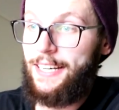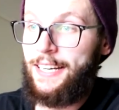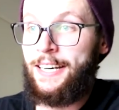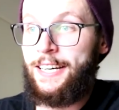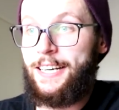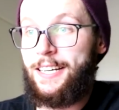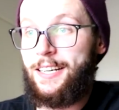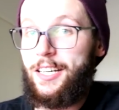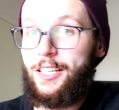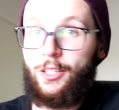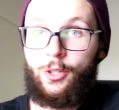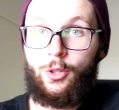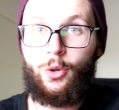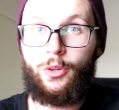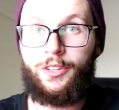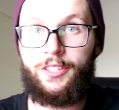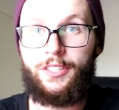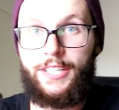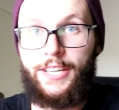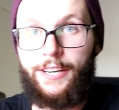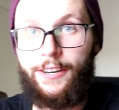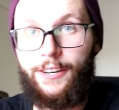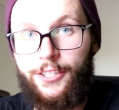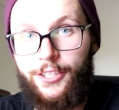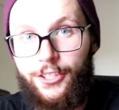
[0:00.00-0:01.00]
uh,
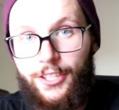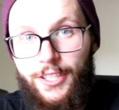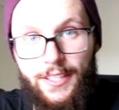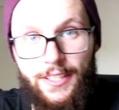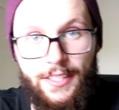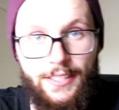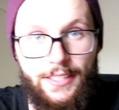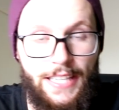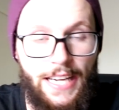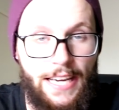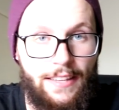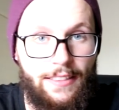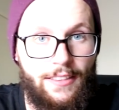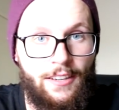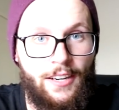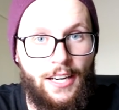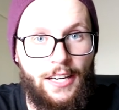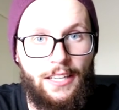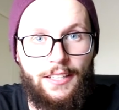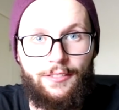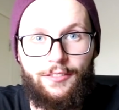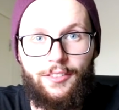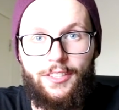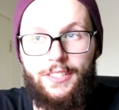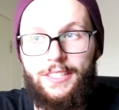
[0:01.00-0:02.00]
Northern Territory, the state that I
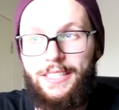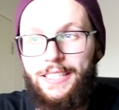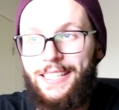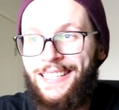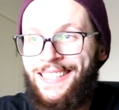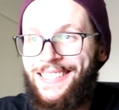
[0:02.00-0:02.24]
live in,